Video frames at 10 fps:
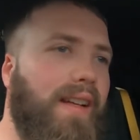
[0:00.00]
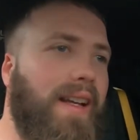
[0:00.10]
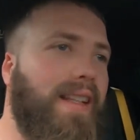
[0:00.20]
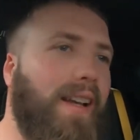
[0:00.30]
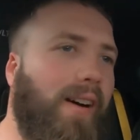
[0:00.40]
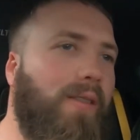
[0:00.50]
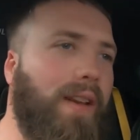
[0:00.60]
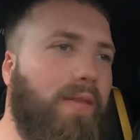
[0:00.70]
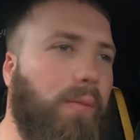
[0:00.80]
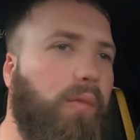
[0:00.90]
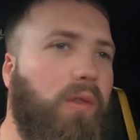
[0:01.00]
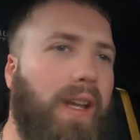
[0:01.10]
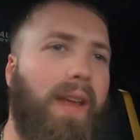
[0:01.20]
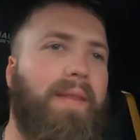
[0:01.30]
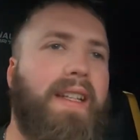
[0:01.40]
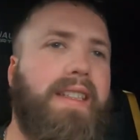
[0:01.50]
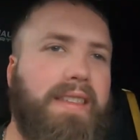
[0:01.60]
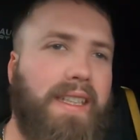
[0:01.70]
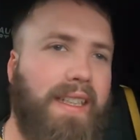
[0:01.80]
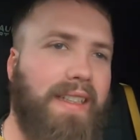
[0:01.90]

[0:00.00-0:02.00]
it's a whole different ballgame in this thing.